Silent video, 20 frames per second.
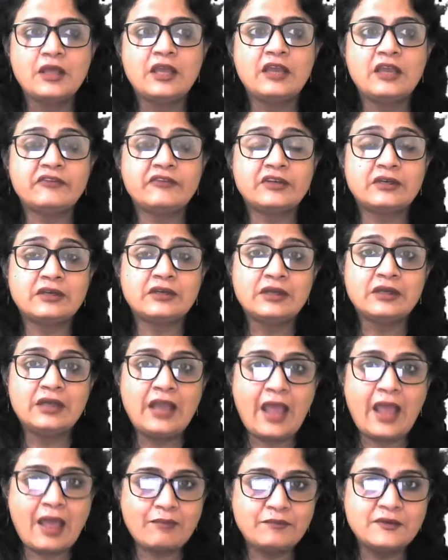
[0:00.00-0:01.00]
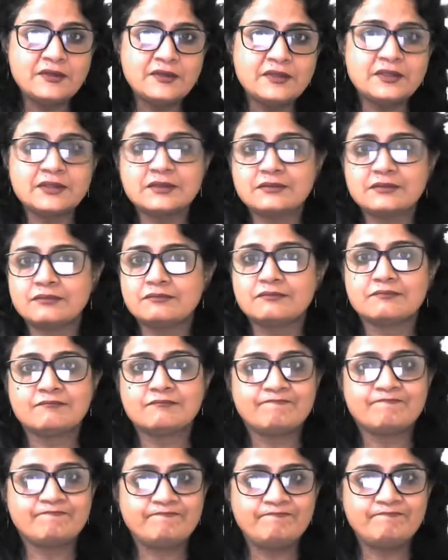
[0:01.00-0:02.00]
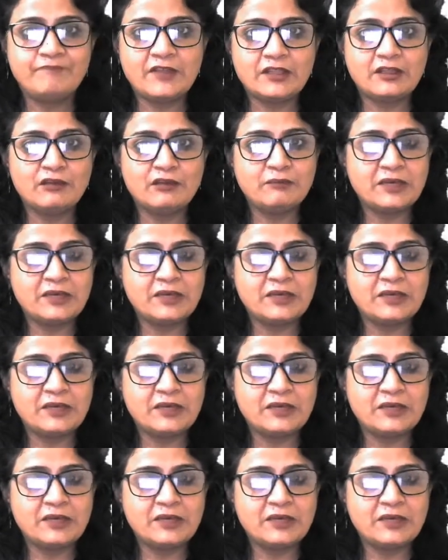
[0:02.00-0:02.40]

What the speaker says: If it happens, nothing